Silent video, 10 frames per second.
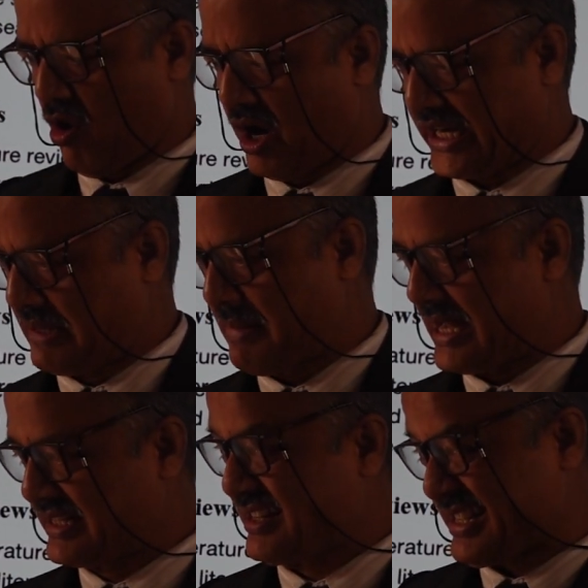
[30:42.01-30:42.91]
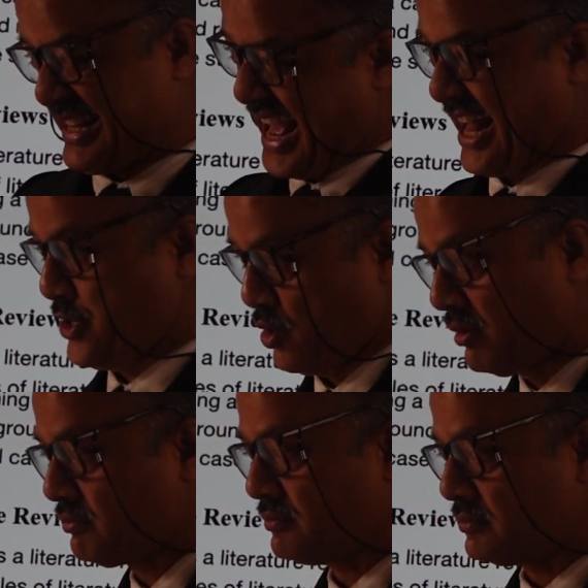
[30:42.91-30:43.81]
or imagined scenario
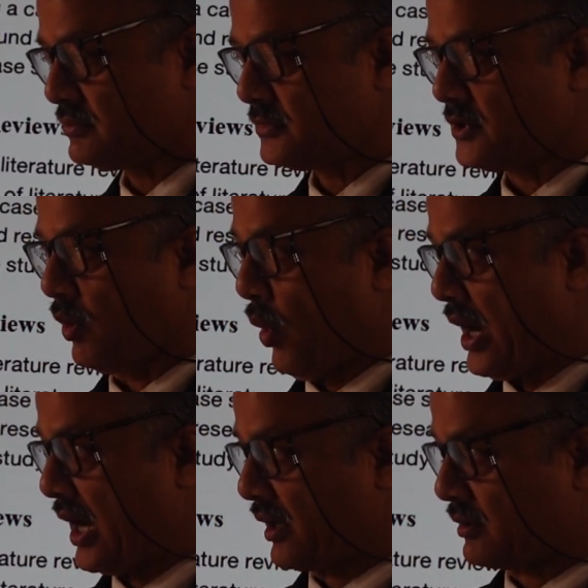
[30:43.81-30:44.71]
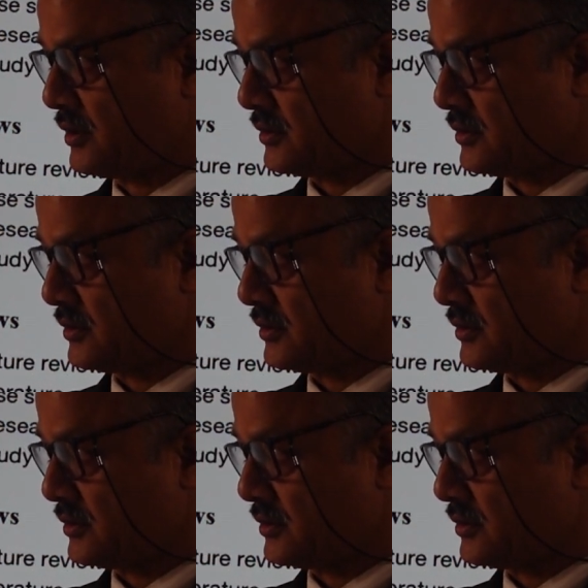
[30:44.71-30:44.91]
where